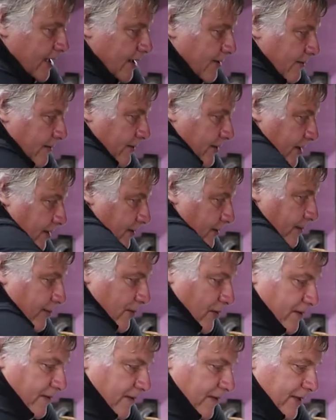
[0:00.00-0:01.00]
we'll just
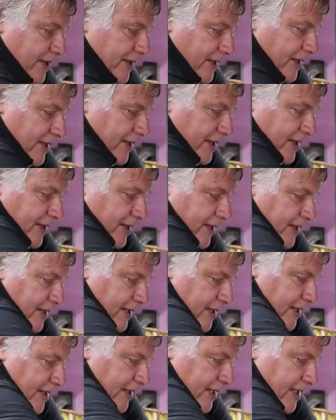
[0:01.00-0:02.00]
remove the
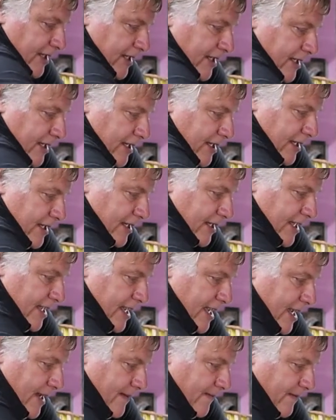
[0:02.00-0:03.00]

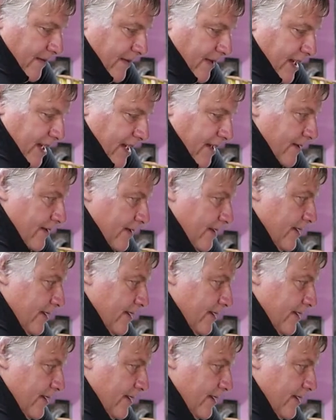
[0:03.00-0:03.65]
cap for now.